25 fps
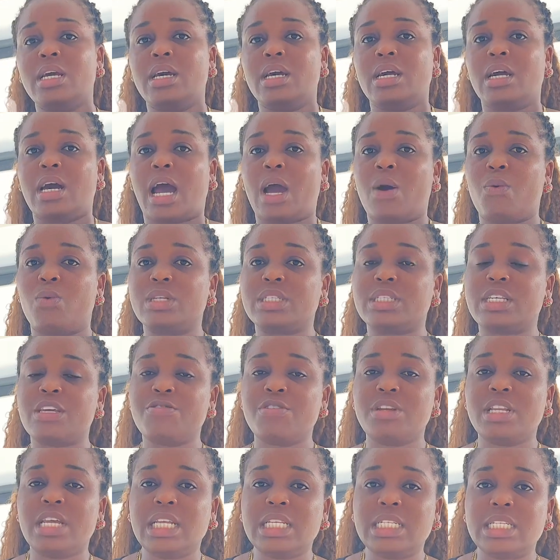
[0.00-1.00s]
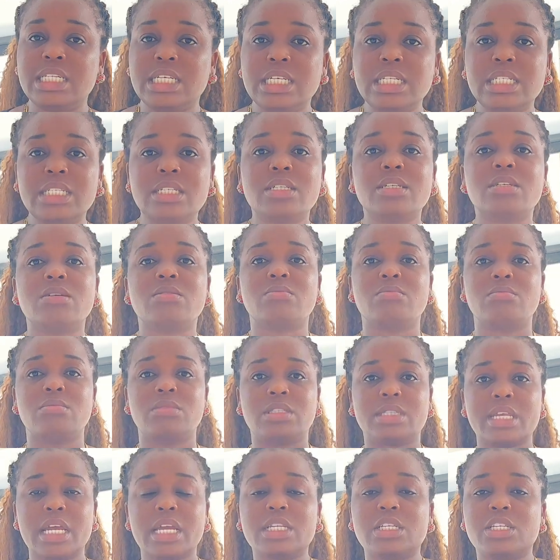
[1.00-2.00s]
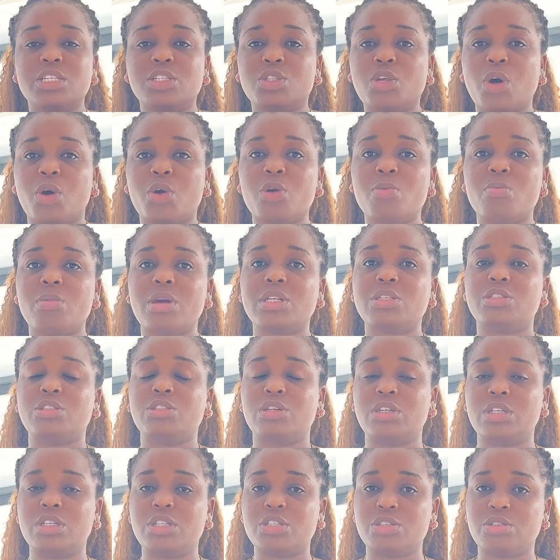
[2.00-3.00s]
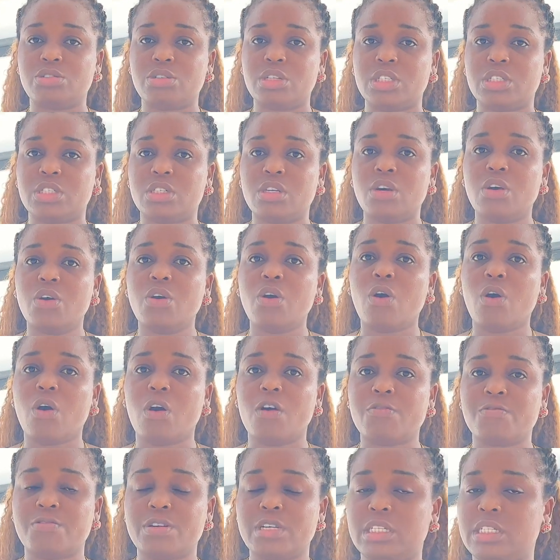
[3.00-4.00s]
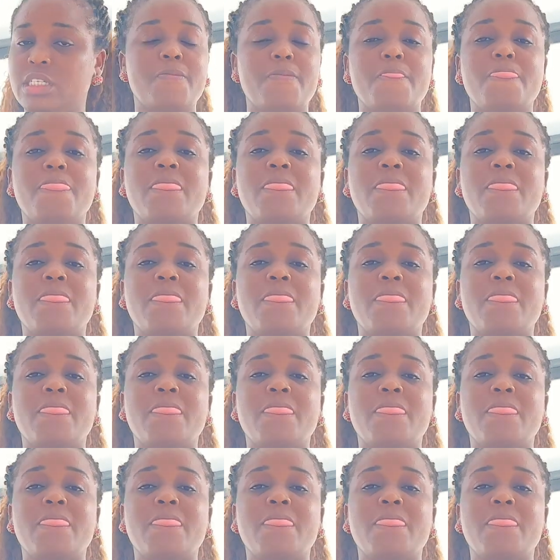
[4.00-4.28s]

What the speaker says: I was given a deed. Take this document to your district office.